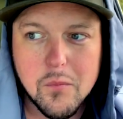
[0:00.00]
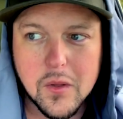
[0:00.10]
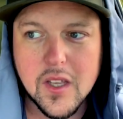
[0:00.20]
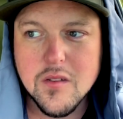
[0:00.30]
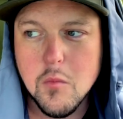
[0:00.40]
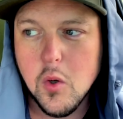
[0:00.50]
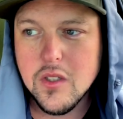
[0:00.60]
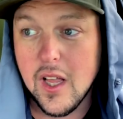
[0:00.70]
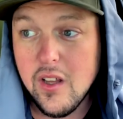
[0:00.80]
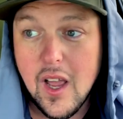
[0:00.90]
Because
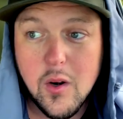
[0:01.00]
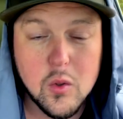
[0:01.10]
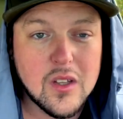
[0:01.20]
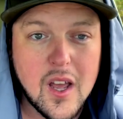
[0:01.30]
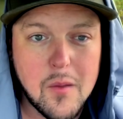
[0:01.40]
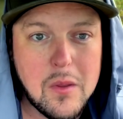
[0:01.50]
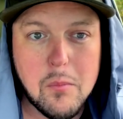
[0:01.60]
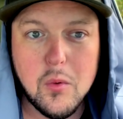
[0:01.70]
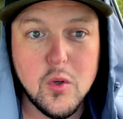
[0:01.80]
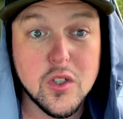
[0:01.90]
I know a ton of
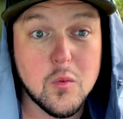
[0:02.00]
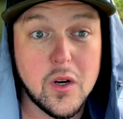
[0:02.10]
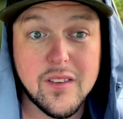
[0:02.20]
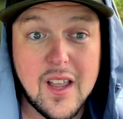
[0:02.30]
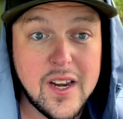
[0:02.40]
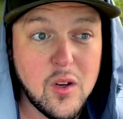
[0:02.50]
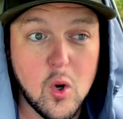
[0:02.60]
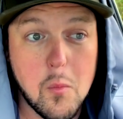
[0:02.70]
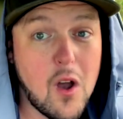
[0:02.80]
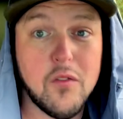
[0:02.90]
people who just want a tiny
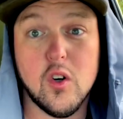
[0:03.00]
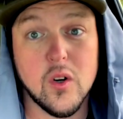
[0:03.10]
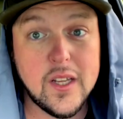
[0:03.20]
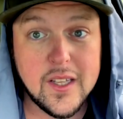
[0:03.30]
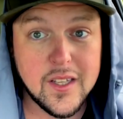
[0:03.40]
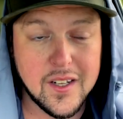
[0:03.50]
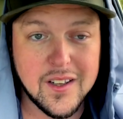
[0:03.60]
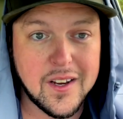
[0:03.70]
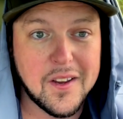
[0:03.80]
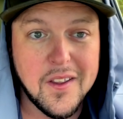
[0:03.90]
home off grid and,
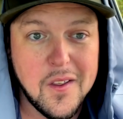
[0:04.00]
like,